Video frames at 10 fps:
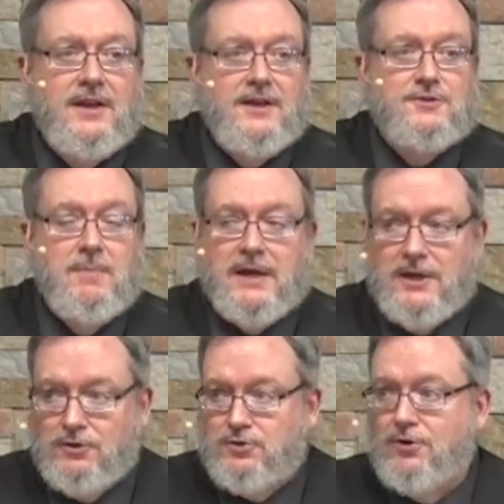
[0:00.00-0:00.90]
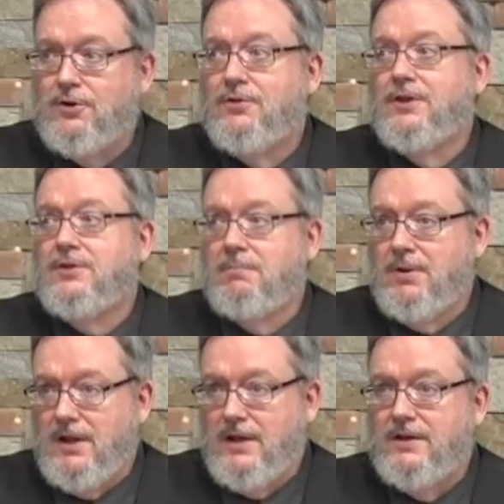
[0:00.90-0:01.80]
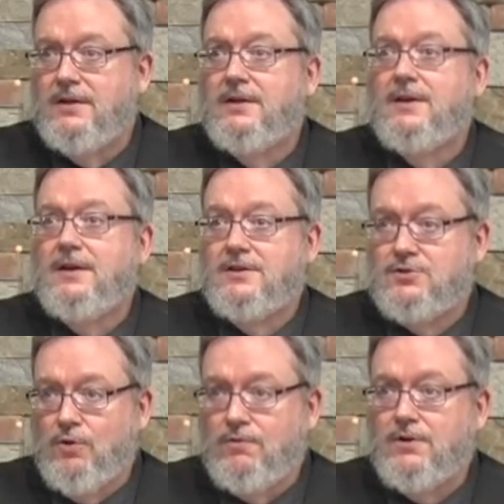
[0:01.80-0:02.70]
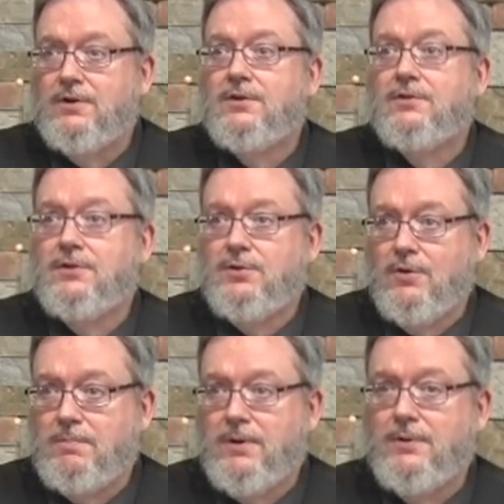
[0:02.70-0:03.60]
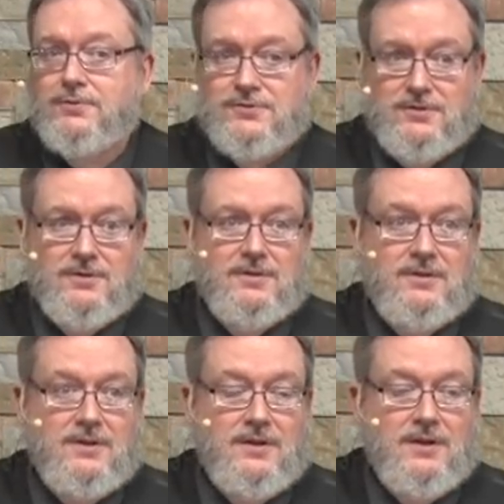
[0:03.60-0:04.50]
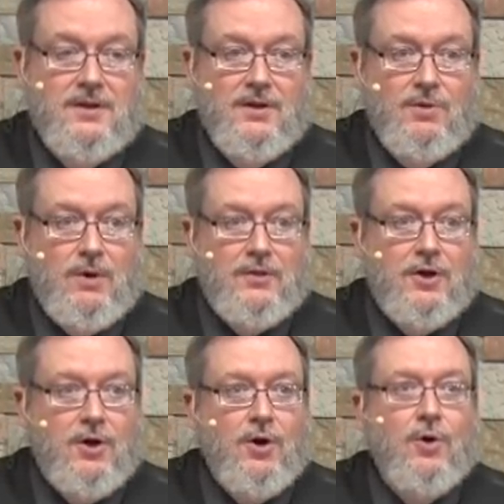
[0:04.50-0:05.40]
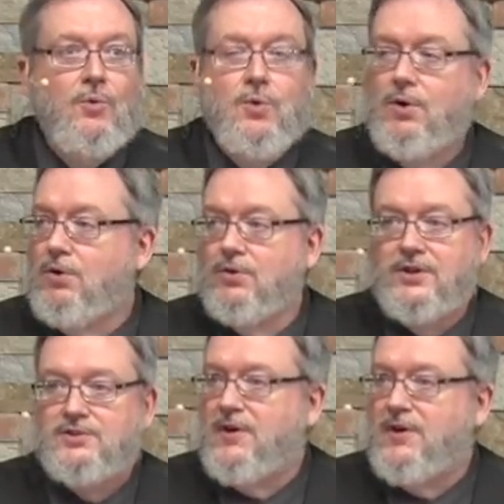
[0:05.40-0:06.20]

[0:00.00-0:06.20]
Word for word: is making sure that the blood is over the doorpost. While the whole world is